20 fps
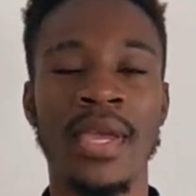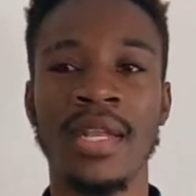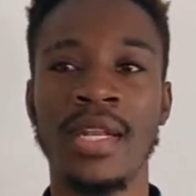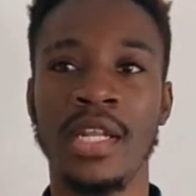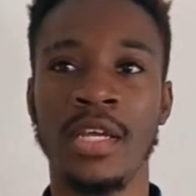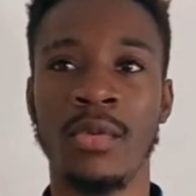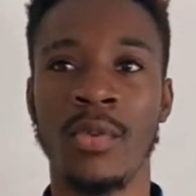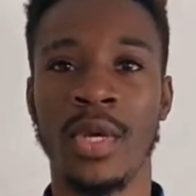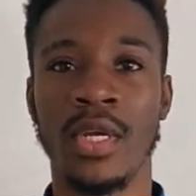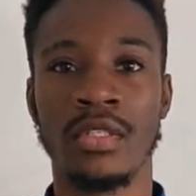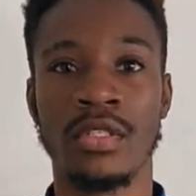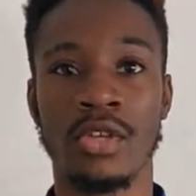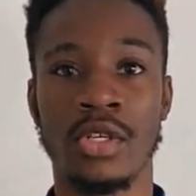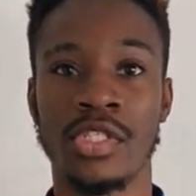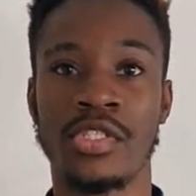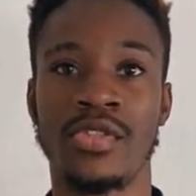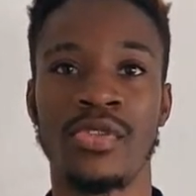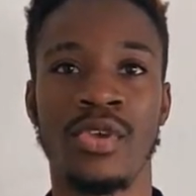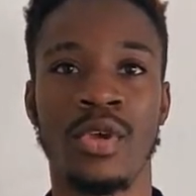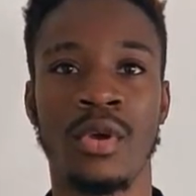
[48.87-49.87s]
mainly we are
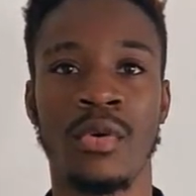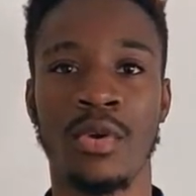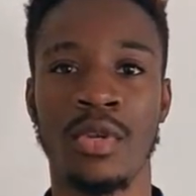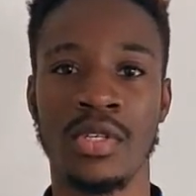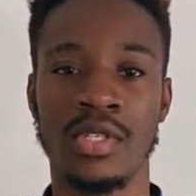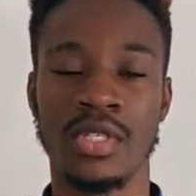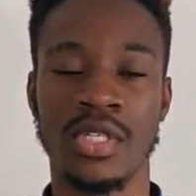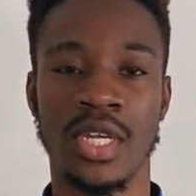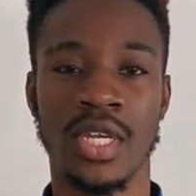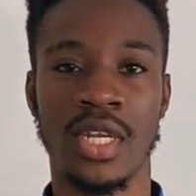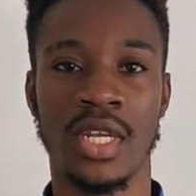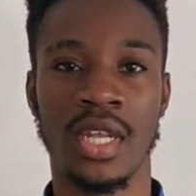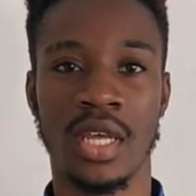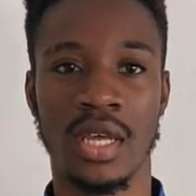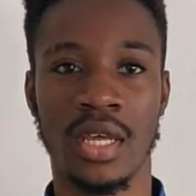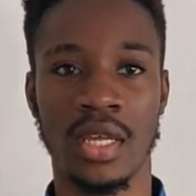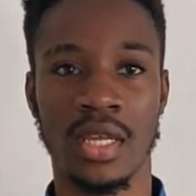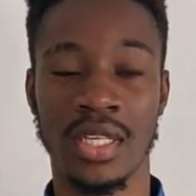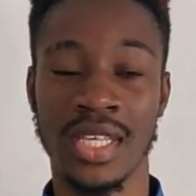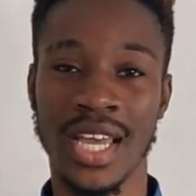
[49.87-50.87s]
taught theories, and
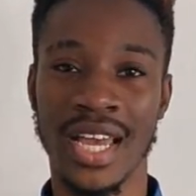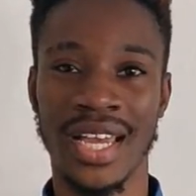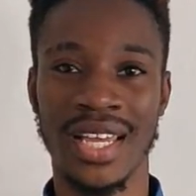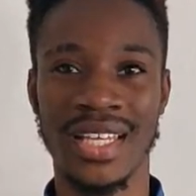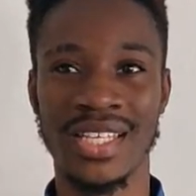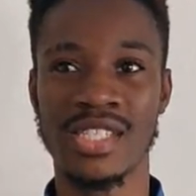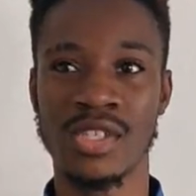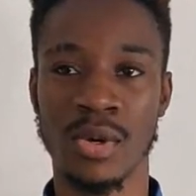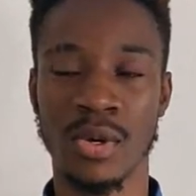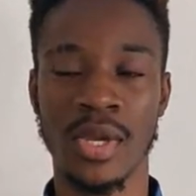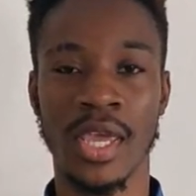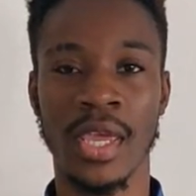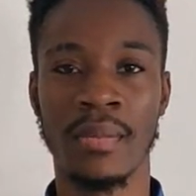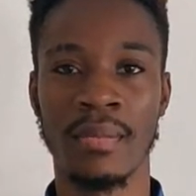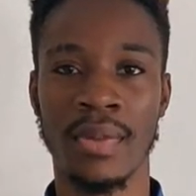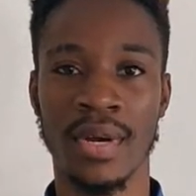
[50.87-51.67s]
uh, yeah, it's okay,